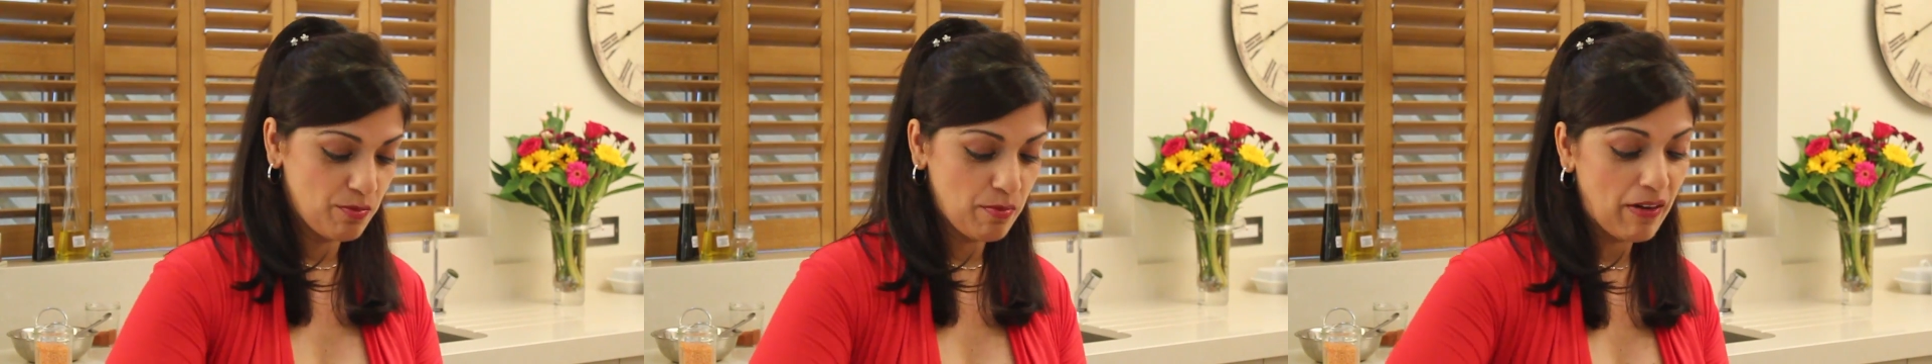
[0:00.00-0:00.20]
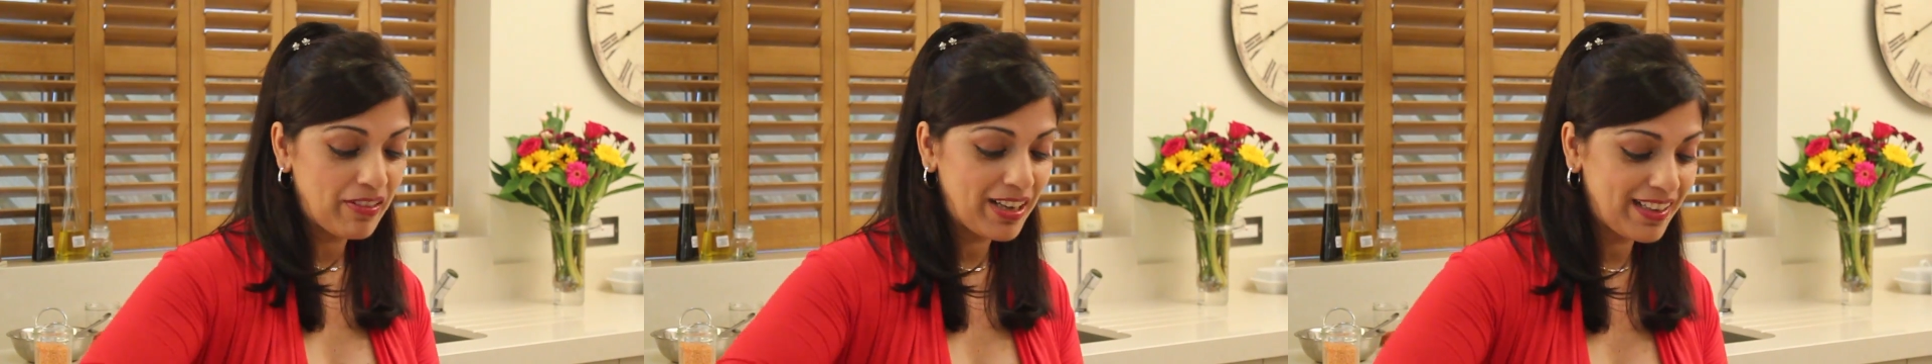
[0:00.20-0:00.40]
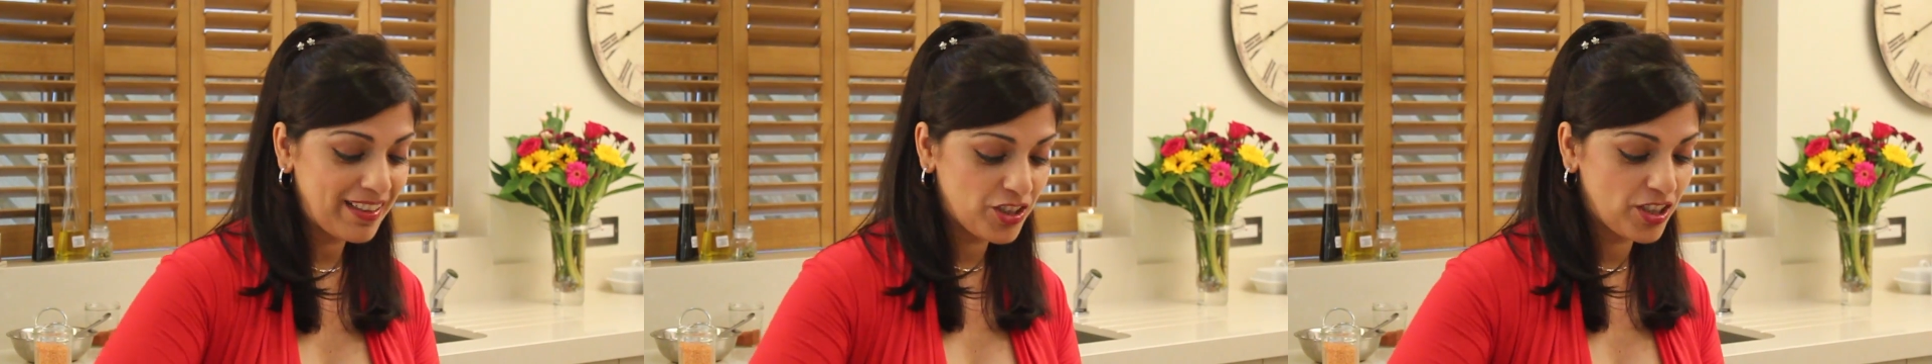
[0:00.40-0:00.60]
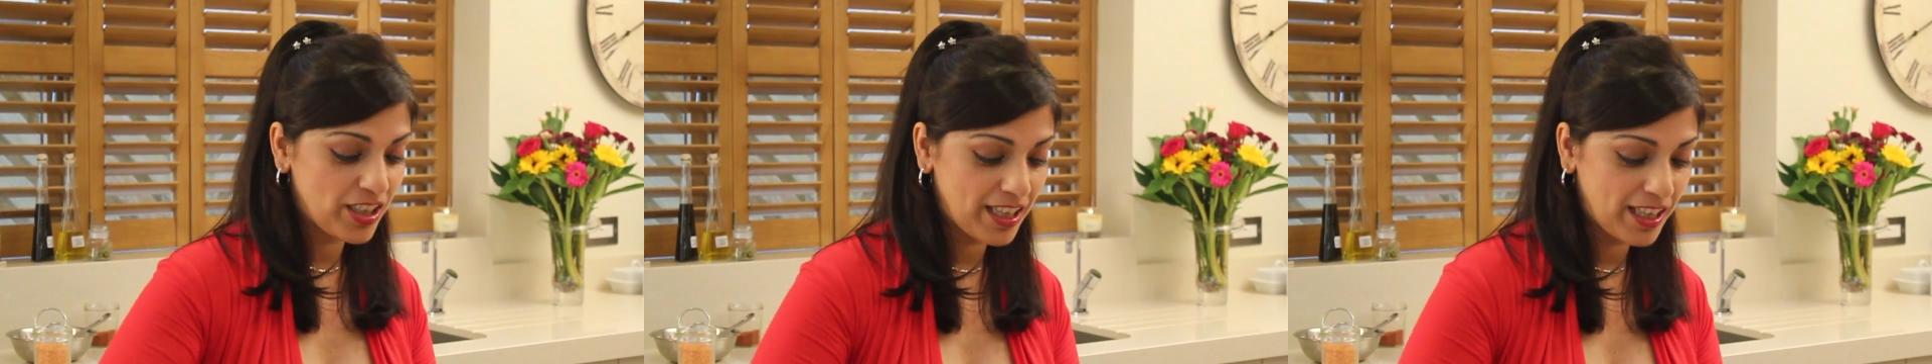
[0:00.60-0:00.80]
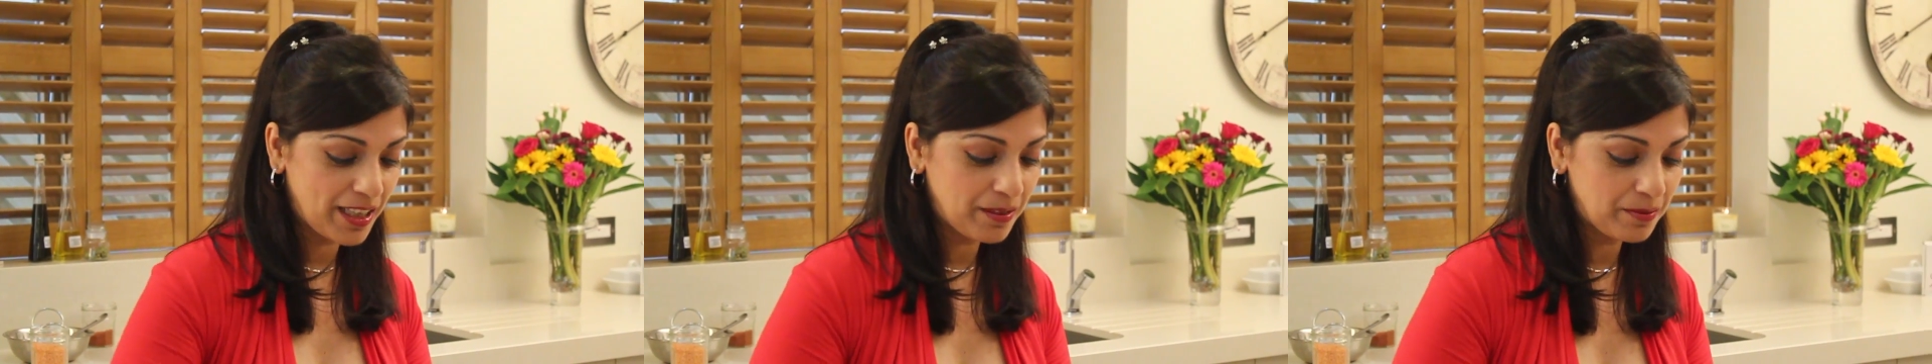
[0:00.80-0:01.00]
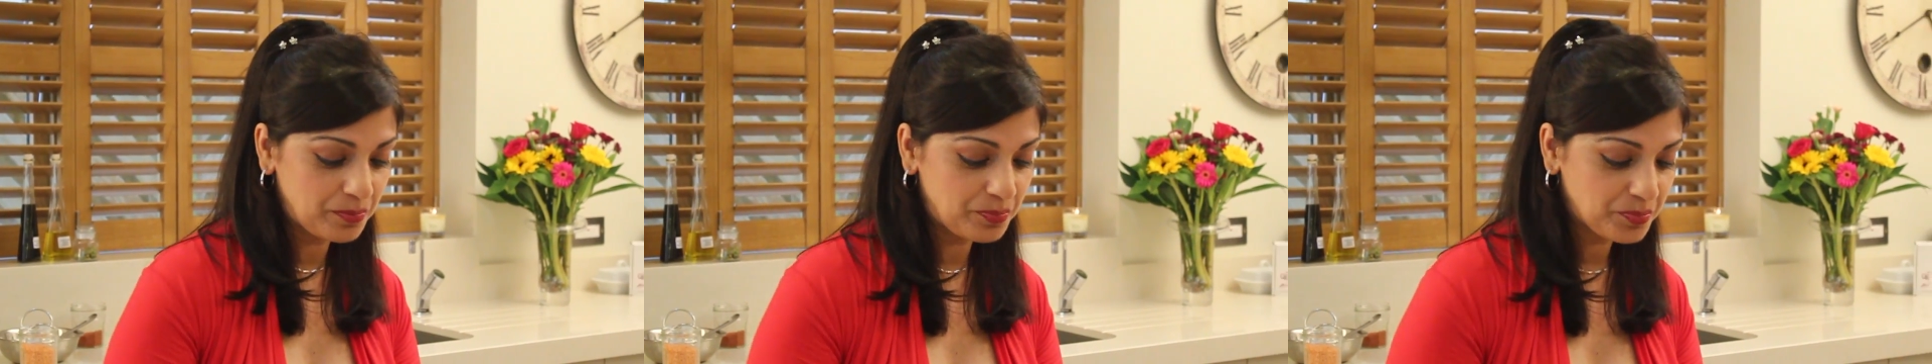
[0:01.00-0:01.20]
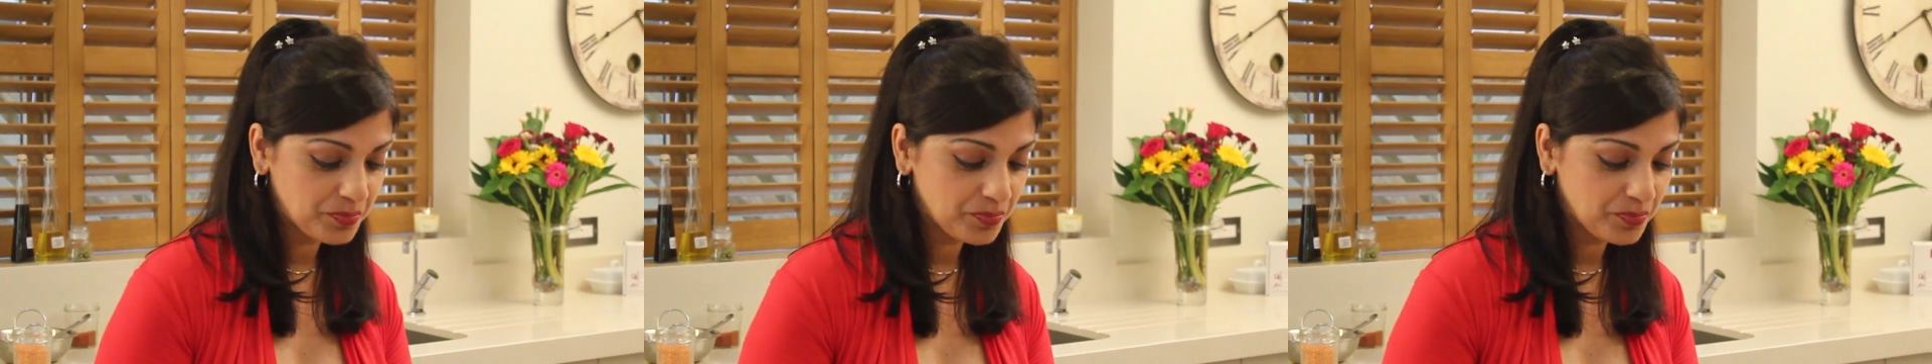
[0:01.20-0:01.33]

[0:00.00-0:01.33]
marinate the chicken,